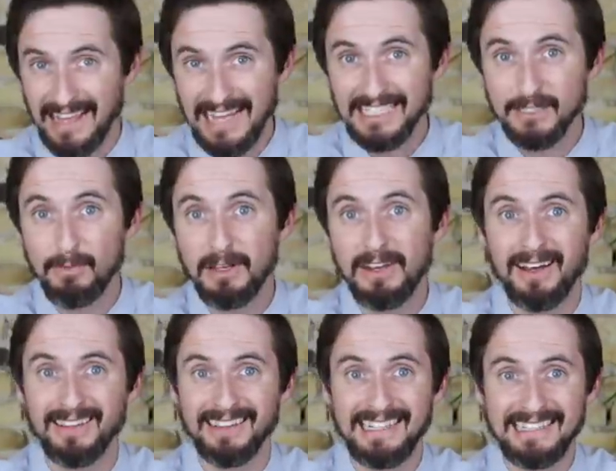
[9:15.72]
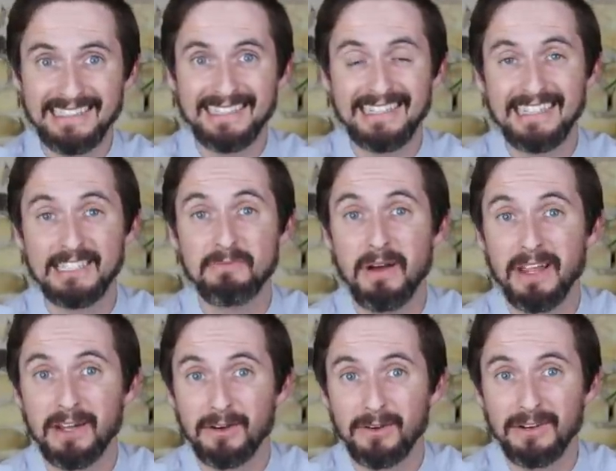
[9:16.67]
last but not least is
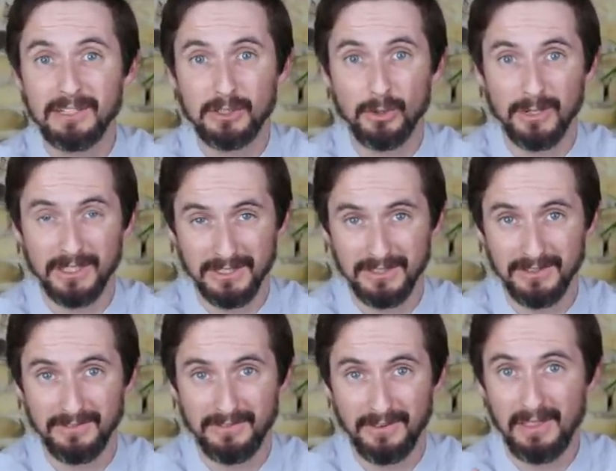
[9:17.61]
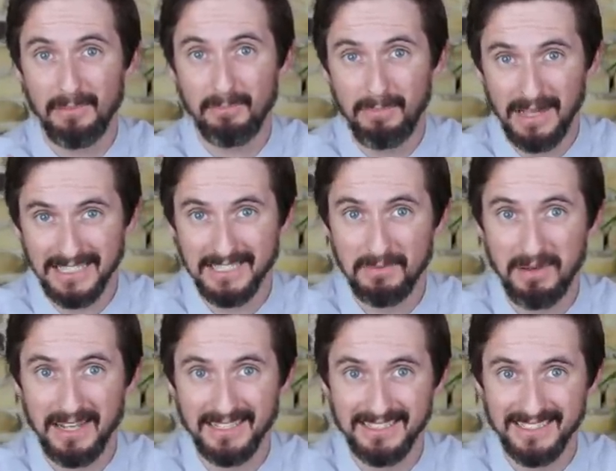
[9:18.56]
my current choice for the best
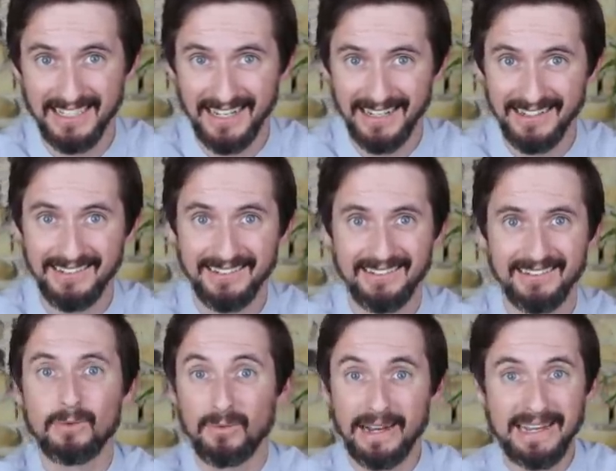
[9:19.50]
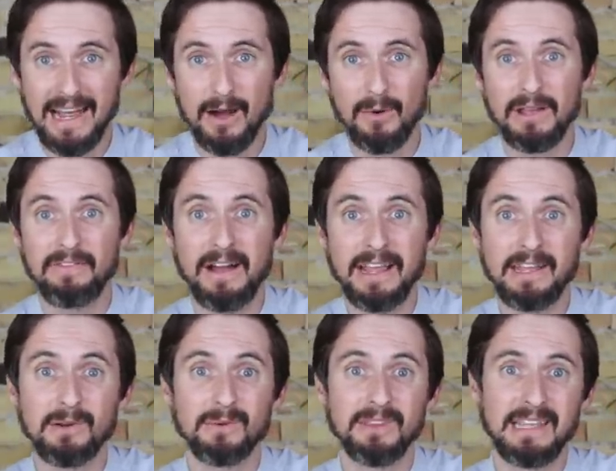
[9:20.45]
pet snake. Right now, if I
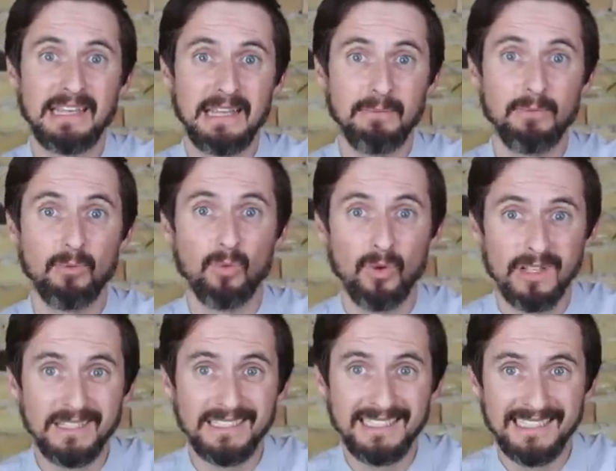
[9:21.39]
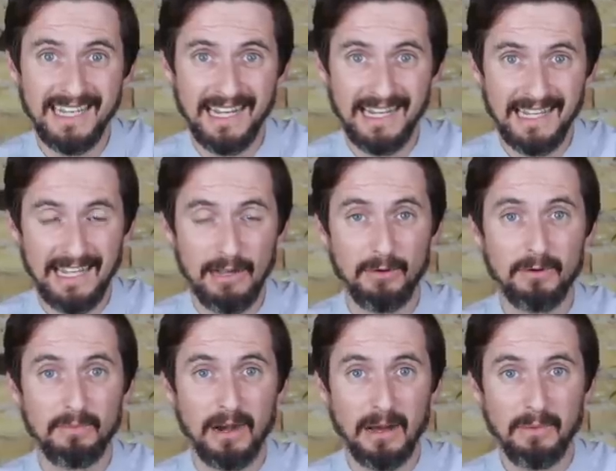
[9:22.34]
could only keep one snake, it
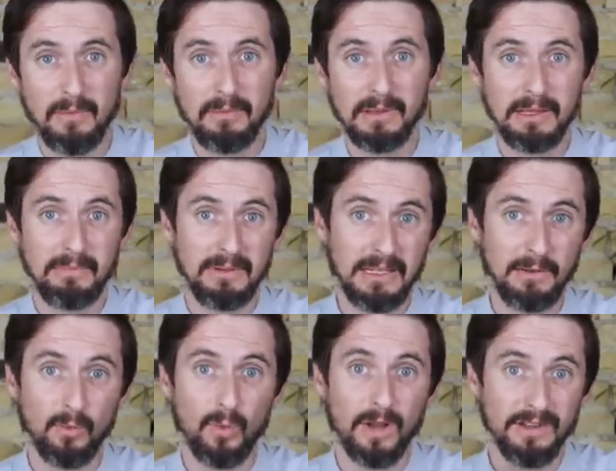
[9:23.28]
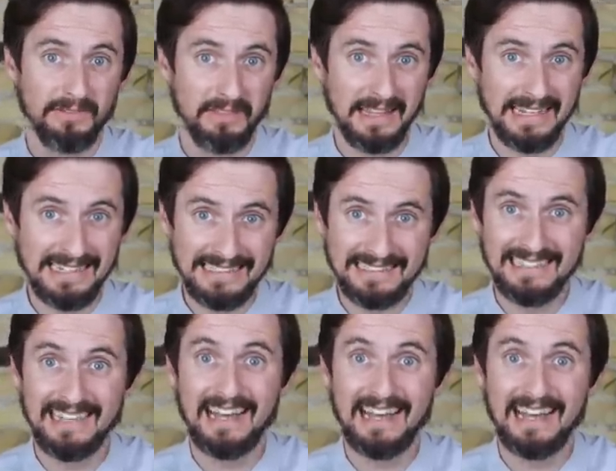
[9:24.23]
would probably be one of these,